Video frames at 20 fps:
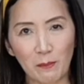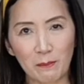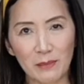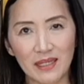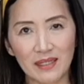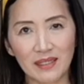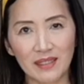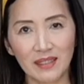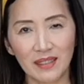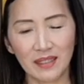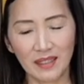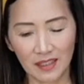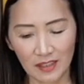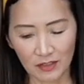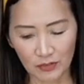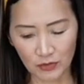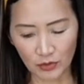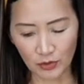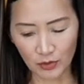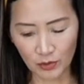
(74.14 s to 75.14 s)
me
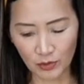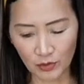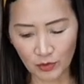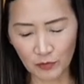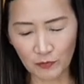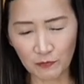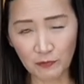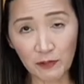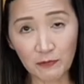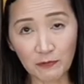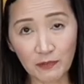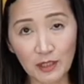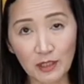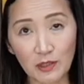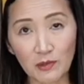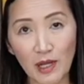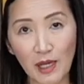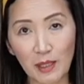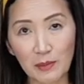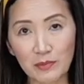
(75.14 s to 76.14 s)
is to use 50
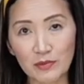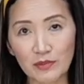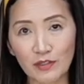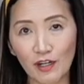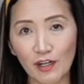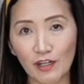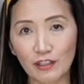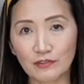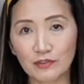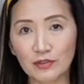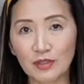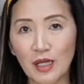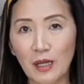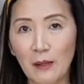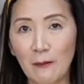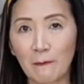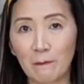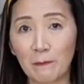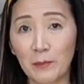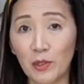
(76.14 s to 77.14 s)
grams of
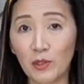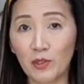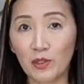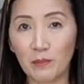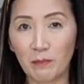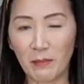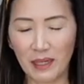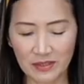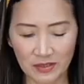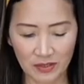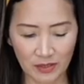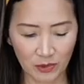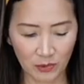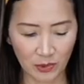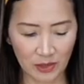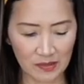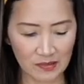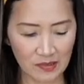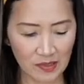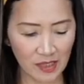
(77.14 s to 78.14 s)
pure matcha
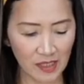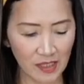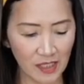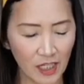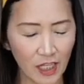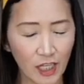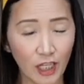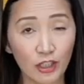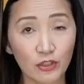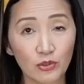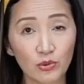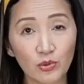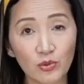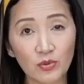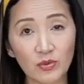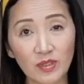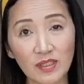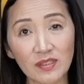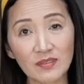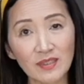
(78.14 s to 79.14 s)
green tea to
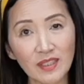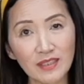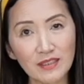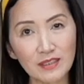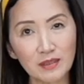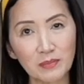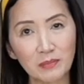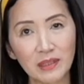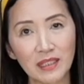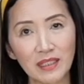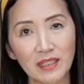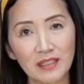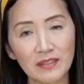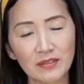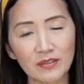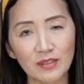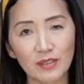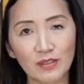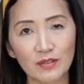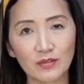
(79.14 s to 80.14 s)
600
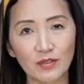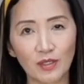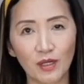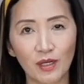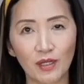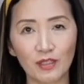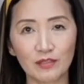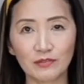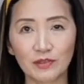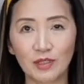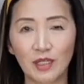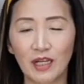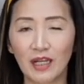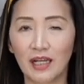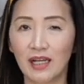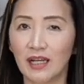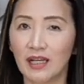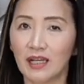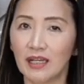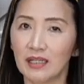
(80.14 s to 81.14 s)
milliliters of
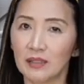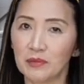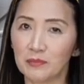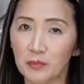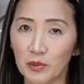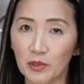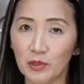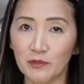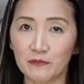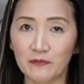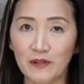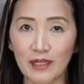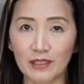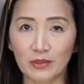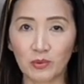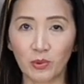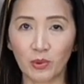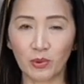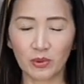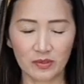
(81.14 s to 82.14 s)

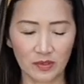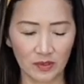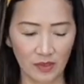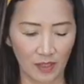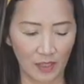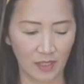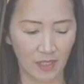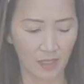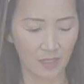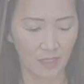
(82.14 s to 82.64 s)
purified water.